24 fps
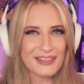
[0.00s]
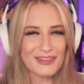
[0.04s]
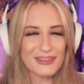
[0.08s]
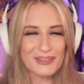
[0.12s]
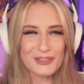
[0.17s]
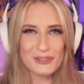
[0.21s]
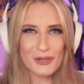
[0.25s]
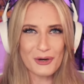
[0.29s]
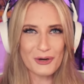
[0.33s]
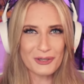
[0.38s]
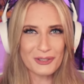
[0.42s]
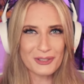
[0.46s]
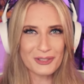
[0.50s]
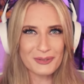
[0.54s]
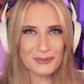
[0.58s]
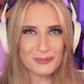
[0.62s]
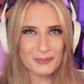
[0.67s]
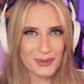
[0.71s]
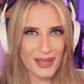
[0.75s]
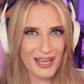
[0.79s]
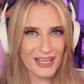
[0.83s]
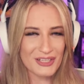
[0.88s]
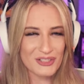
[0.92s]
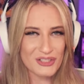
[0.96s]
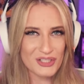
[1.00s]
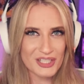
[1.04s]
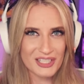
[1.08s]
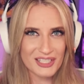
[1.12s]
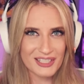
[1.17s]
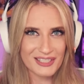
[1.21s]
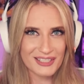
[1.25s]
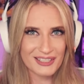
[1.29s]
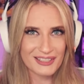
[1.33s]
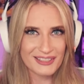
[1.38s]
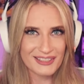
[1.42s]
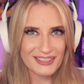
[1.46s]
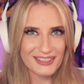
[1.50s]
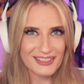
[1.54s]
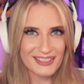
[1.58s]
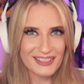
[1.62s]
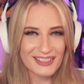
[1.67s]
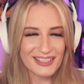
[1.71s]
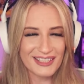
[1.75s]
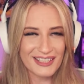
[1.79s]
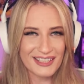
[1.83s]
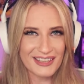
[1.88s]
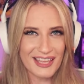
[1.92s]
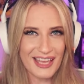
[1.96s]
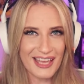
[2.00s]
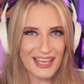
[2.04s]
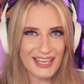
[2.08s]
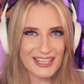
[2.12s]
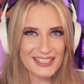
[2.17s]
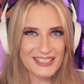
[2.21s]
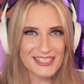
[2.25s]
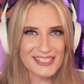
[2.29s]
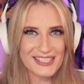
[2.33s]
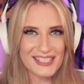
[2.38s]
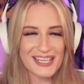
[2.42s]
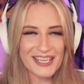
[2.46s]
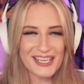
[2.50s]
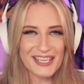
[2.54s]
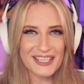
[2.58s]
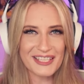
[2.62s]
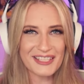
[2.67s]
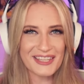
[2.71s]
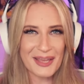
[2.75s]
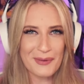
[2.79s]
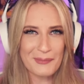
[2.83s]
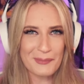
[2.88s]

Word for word: the dark magic that uh,